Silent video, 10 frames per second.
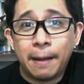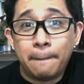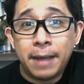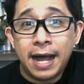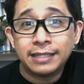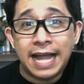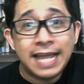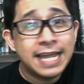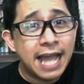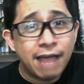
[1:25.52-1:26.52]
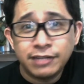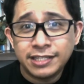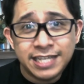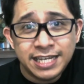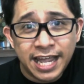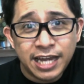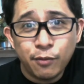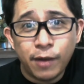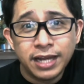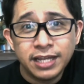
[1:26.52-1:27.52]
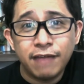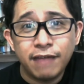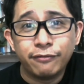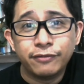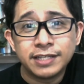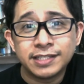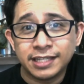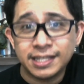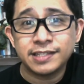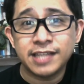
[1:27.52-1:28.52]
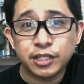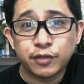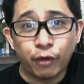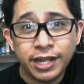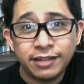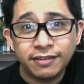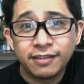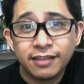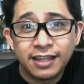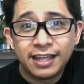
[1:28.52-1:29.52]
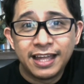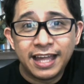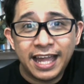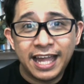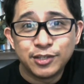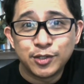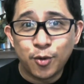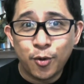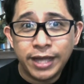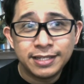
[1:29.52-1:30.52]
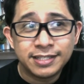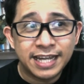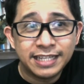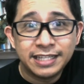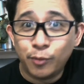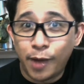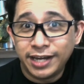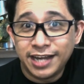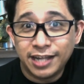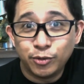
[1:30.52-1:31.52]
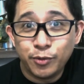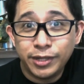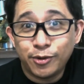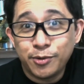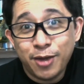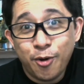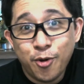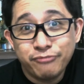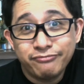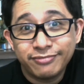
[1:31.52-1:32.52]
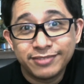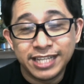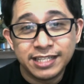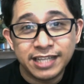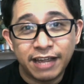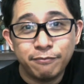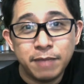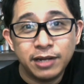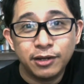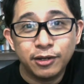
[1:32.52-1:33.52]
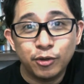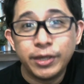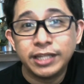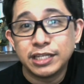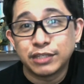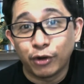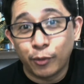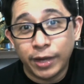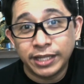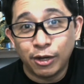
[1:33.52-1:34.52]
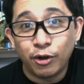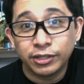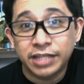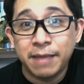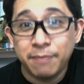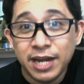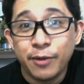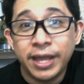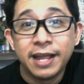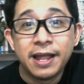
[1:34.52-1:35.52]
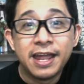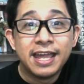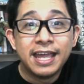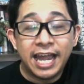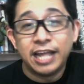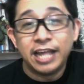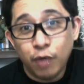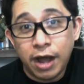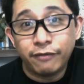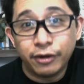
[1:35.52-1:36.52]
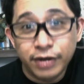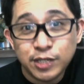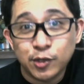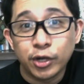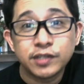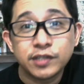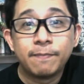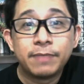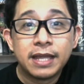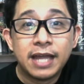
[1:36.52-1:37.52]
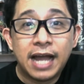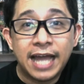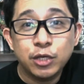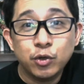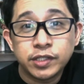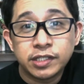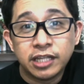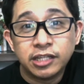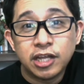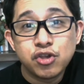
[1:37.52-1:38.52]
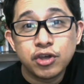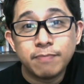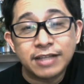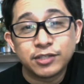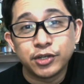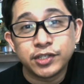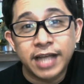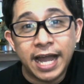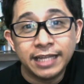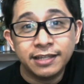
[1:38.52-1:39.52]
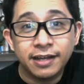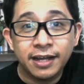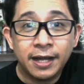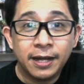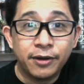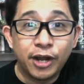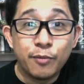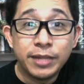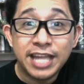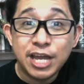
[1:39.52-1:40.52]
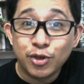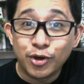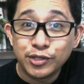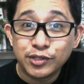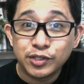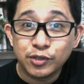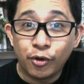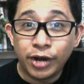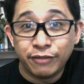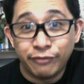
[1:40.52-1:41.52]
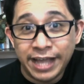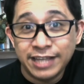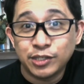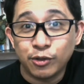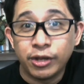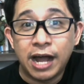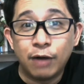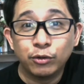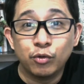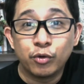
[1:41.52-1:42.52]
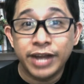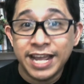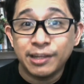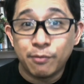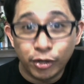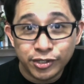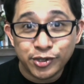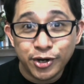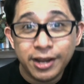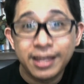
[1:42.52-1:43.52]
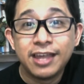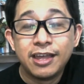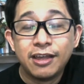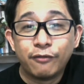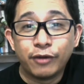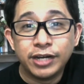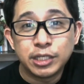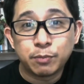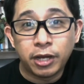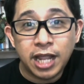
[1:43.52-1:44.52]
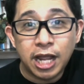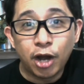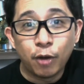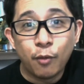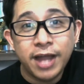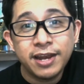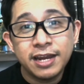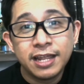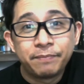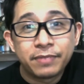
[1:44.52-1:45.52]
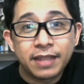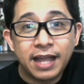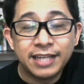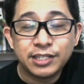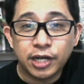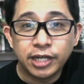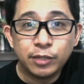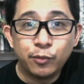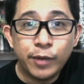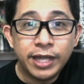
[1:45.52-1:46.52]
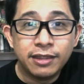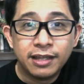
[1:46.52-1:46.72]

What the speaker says: but I haven't seen anyone give the statistics for it. And so I decided, why not do it on my own, since I've been doing this for quite a long time anyway, and I do have a resource. I used the Dungeon Master's Guide recommendations or advice on how to create a monster for this particular one. I started with